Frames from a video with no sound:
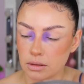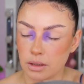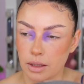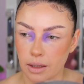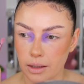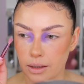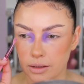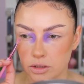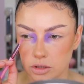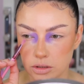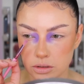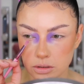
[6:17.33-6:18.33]
Okay, I
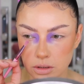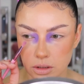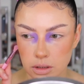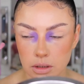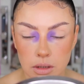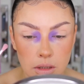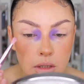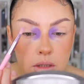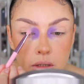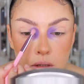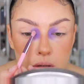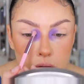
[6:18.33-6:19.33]
just
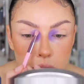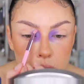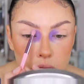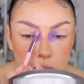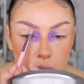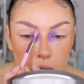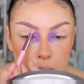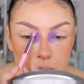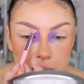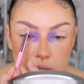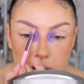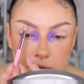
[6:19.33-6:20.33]

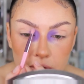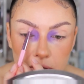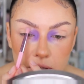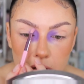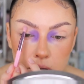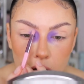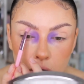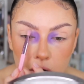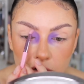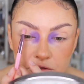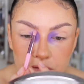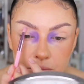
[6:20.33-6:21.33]
wiped everything
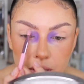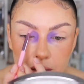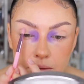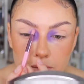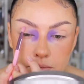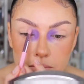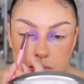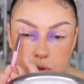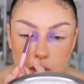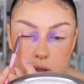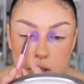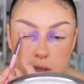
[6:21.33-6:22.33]
off my
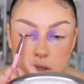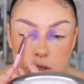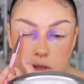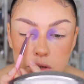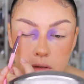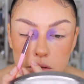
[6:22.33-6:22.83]
brush.